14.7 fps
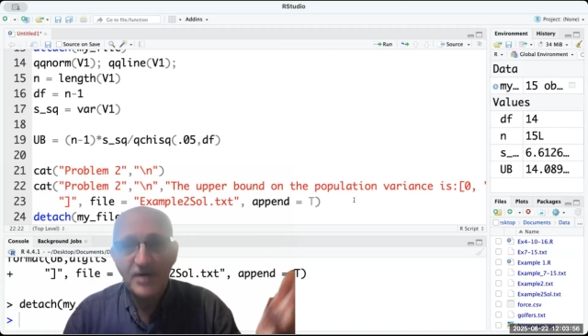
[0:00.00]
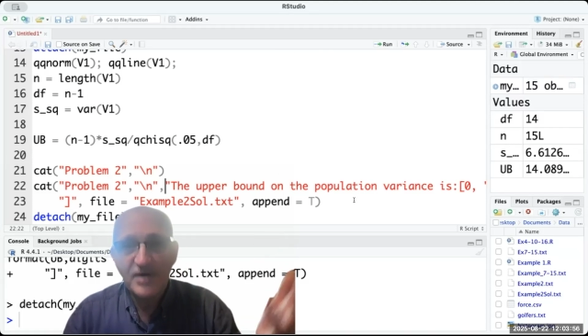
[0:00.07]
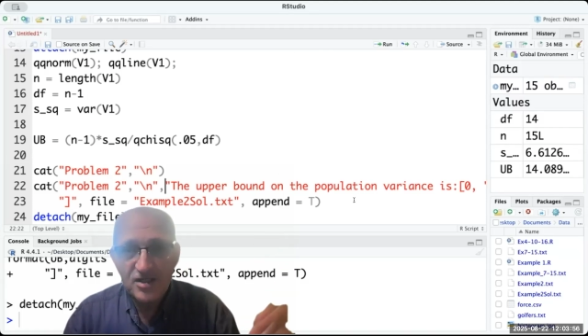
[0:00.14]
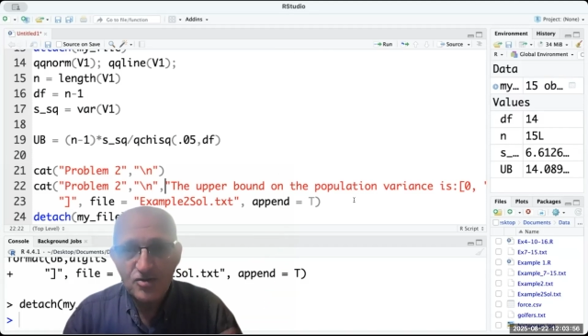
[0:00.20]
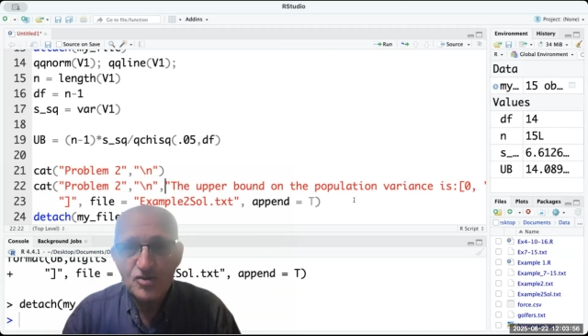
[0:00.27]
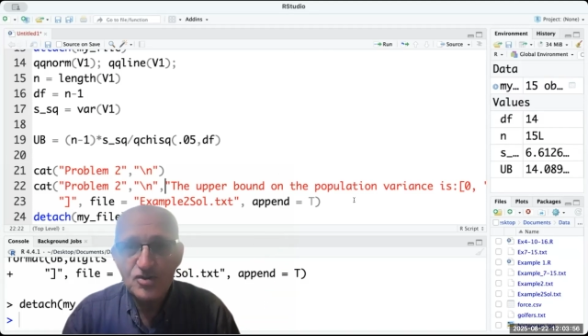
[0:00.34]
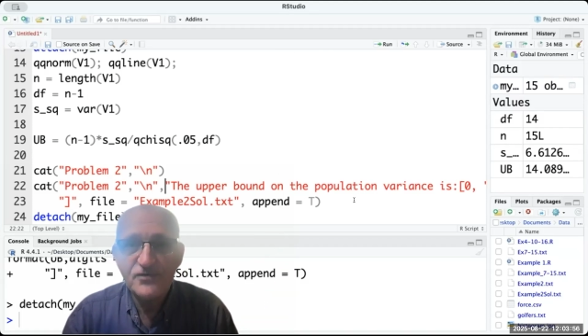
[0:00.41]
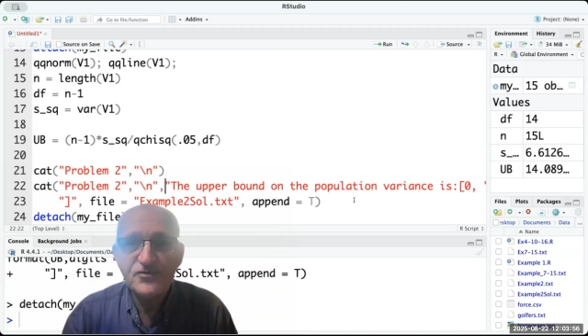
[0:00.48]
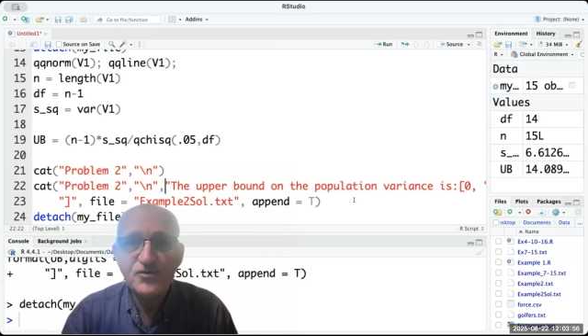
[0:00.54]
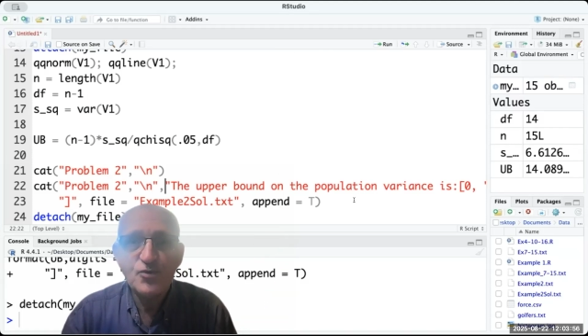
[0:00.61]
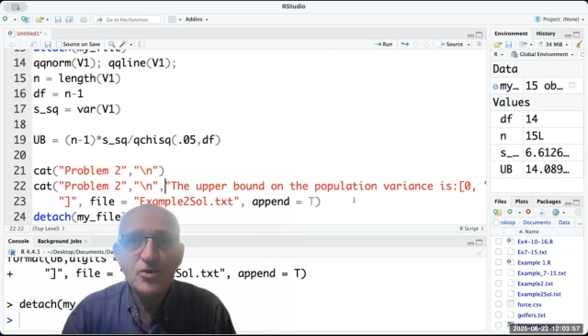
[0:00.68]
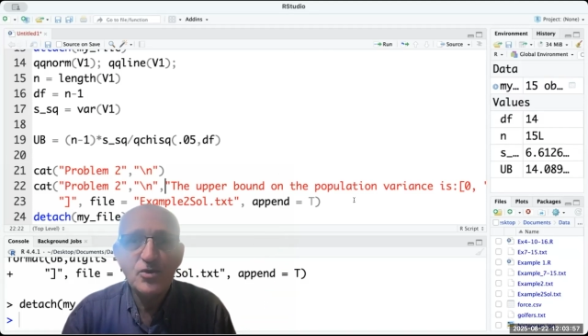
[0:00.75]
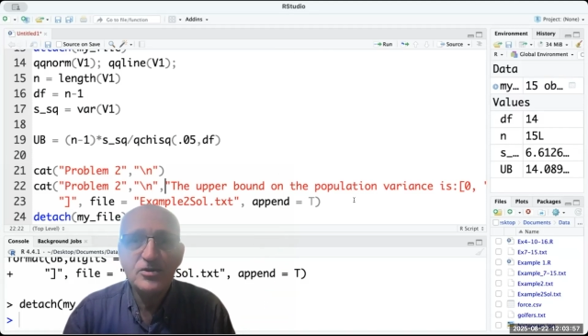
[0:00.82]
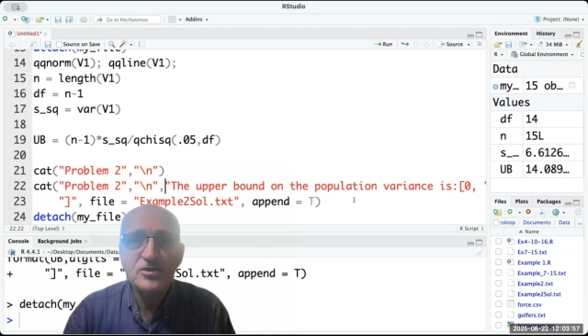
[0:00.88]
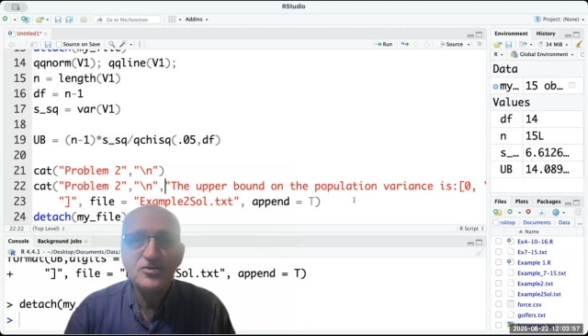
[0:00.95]
Microsoft
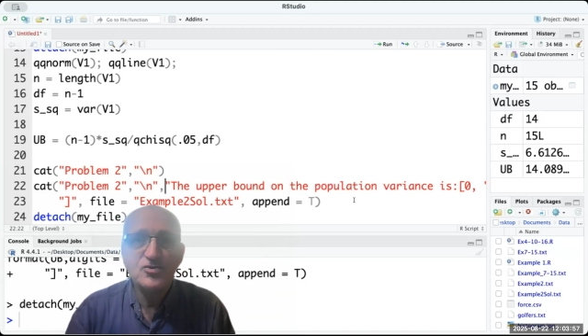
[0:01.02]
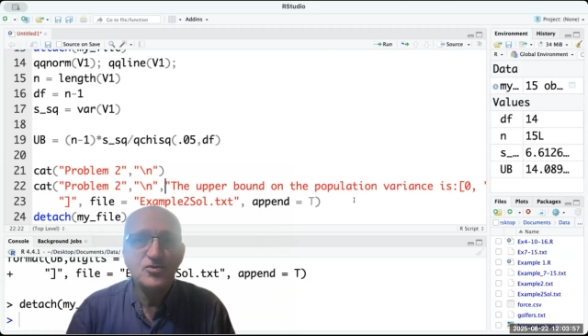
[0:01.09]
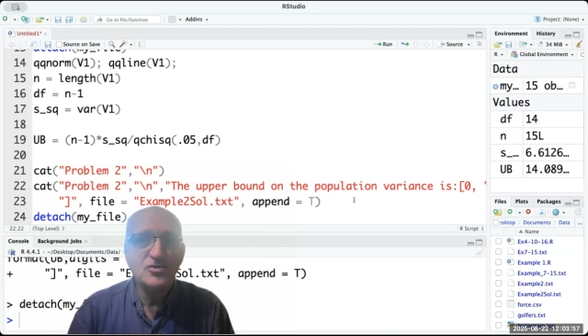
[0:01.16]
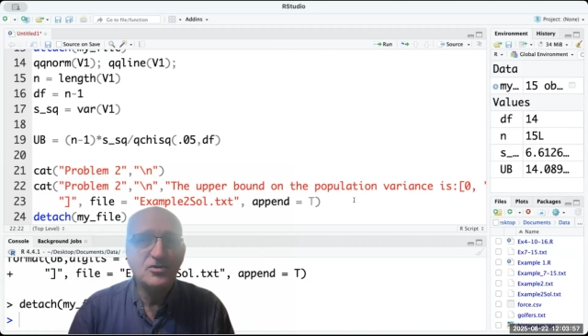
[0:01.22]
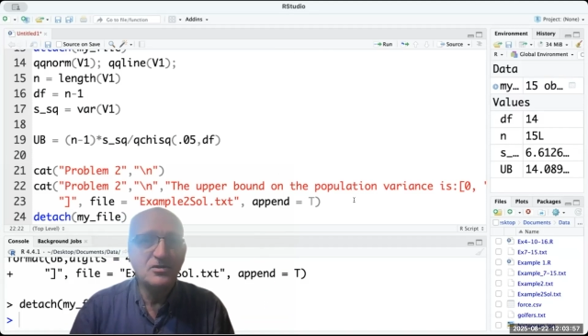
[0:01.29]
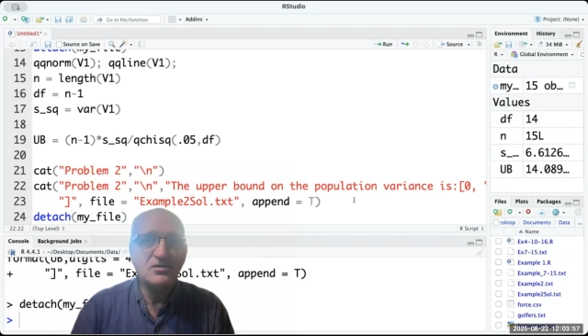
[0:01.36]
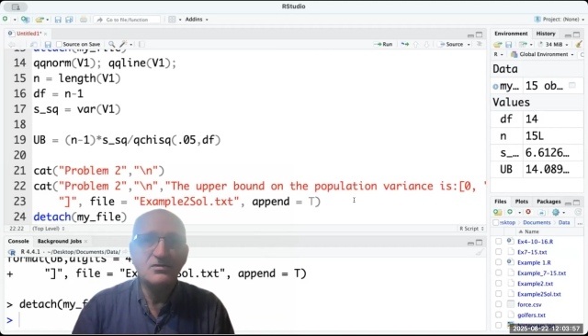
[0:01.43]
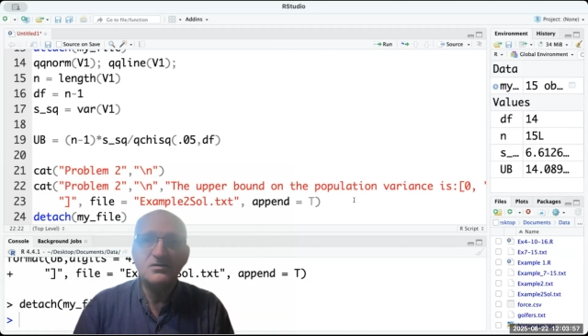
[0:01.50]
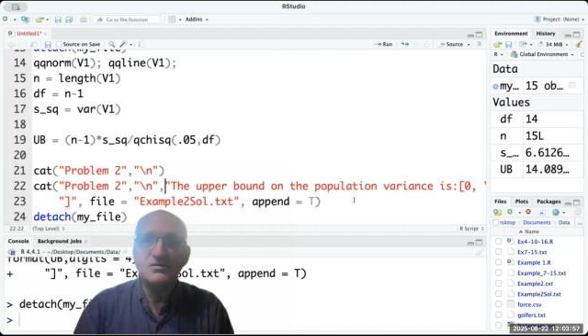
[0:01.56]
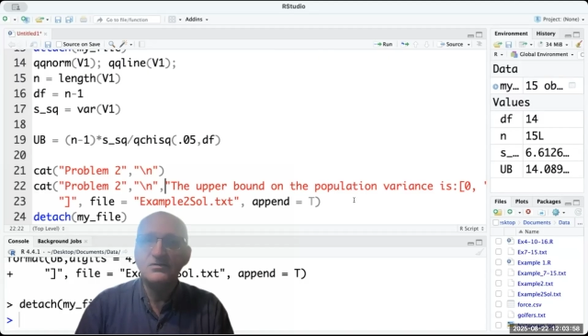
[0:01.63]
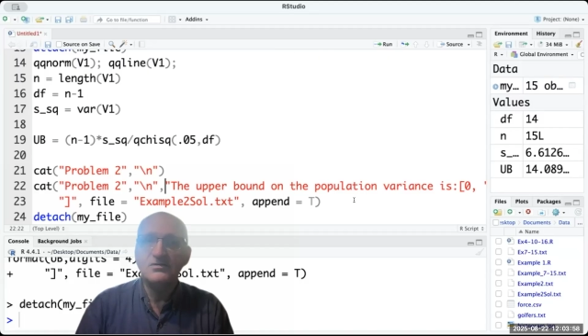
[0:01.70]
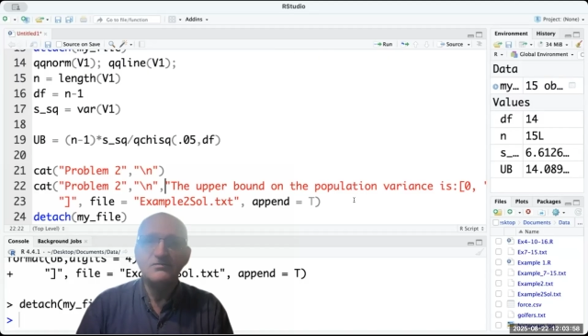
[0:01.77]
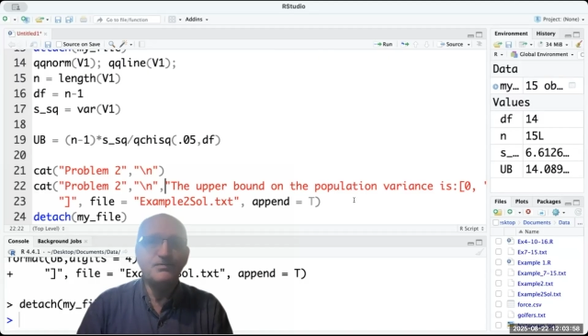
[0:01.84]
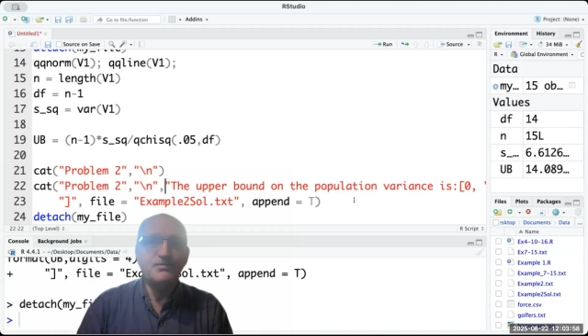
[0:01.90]
Word or